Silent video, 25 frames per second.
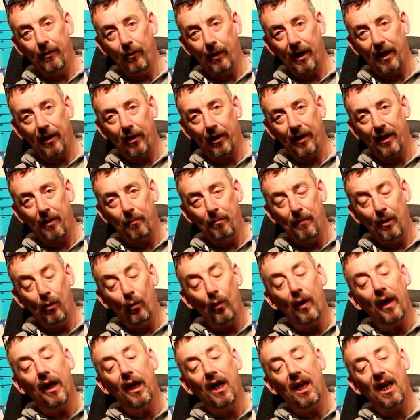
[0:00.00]
You'll get like a
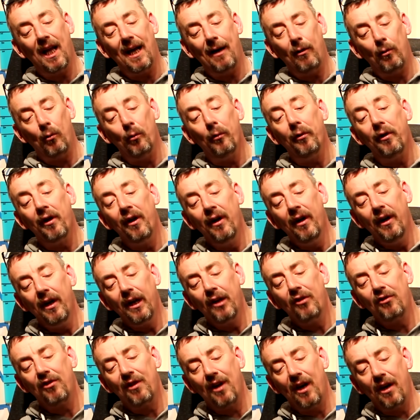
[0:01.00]
milky cloud
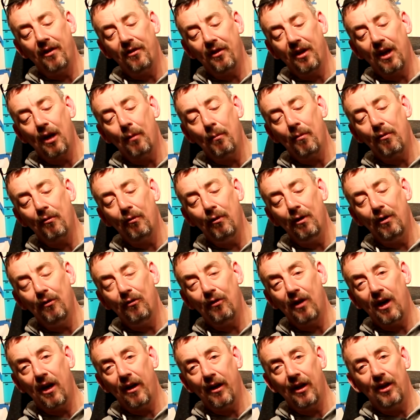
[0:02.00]
start to come through your
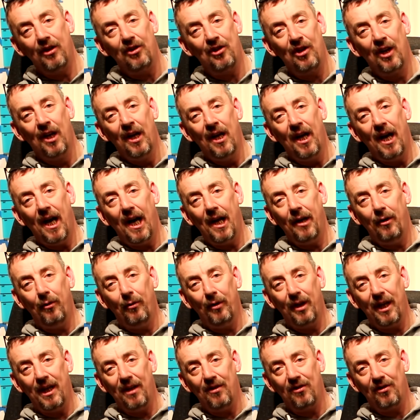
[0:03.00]
varnish, and
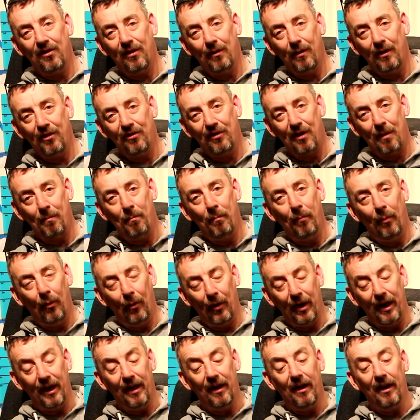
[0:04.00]
you'll need to at some
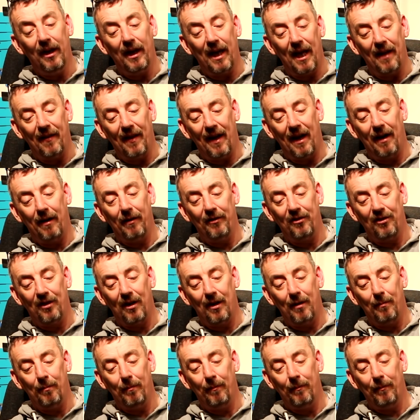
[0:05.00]
point get that
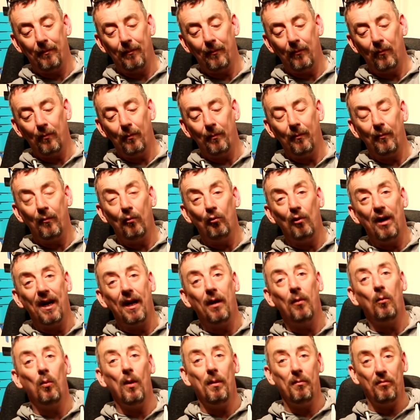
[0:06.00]

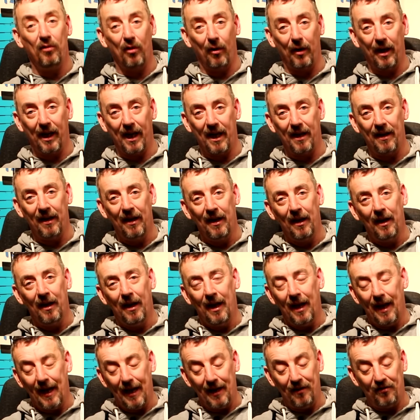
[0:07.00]
ring whips on again.
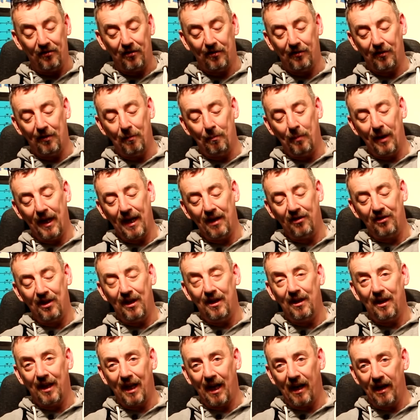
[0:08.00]
It's the biggest
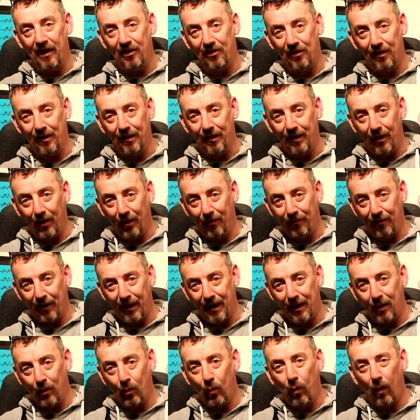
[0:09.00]
indication of
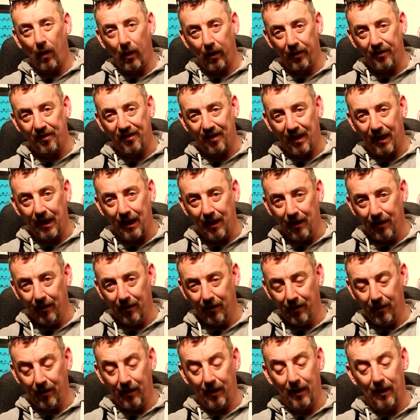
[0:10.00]
a quality
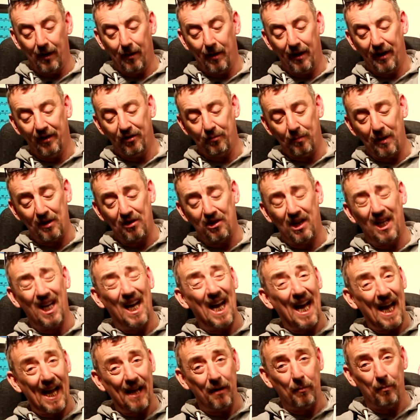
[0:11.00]
and especially
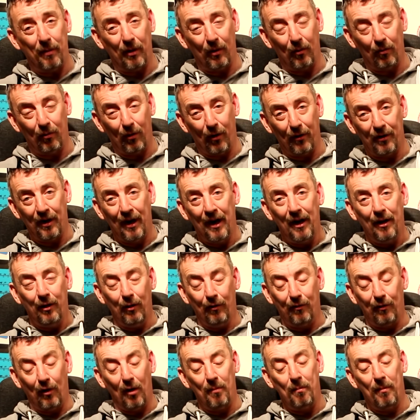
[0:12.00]
a hand-built rod.
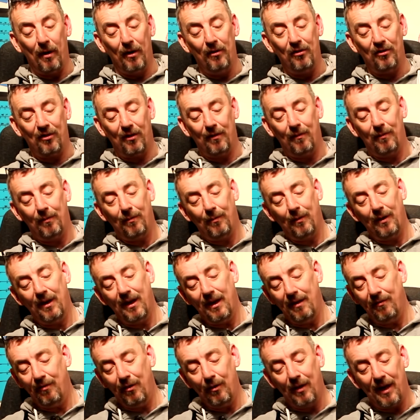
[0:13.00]
You'll find
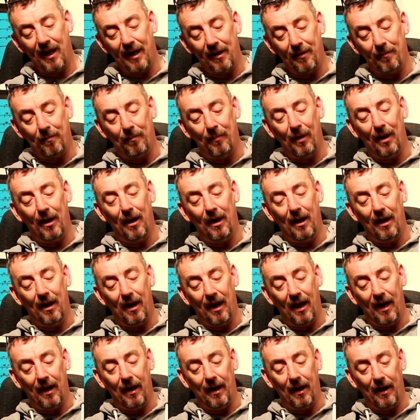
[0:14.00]
if you get
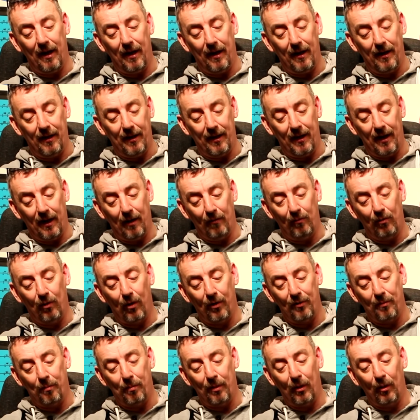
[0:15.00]
a
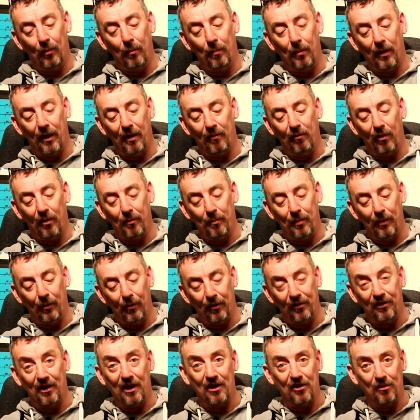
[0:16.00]
rod built by a rod
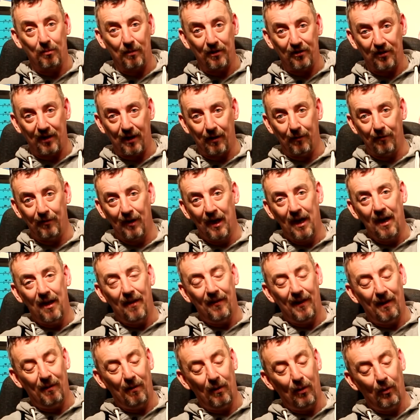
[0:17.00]
builder such as myself,
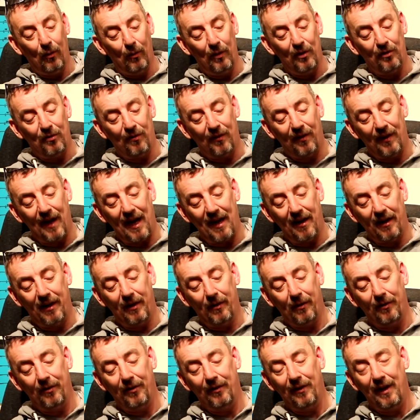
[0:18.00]
there will always,
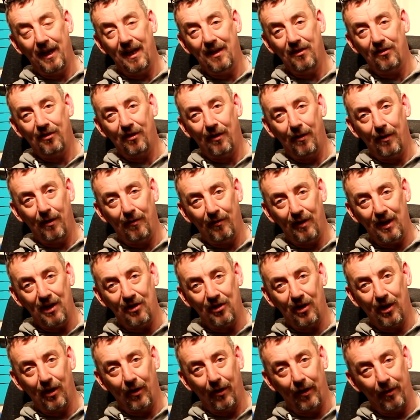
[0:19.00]
the inside of
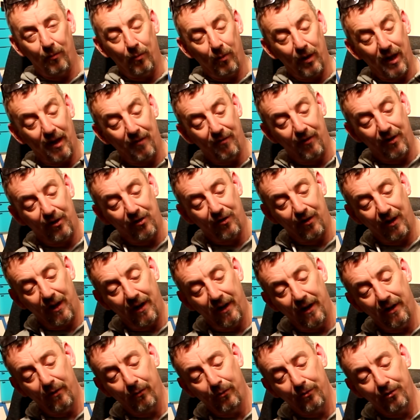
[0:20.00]
each guide will have this
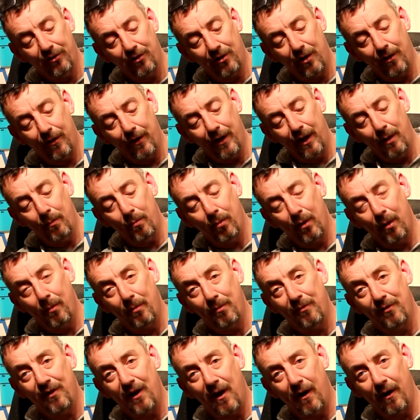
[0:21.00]
little tiny blob
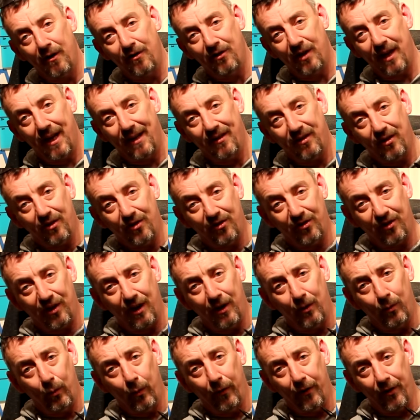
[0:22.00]
of varnish there to
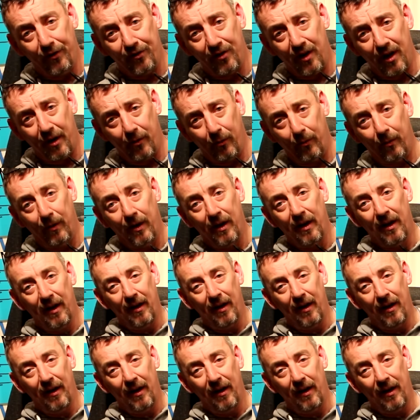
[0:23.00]
seal the tunnel.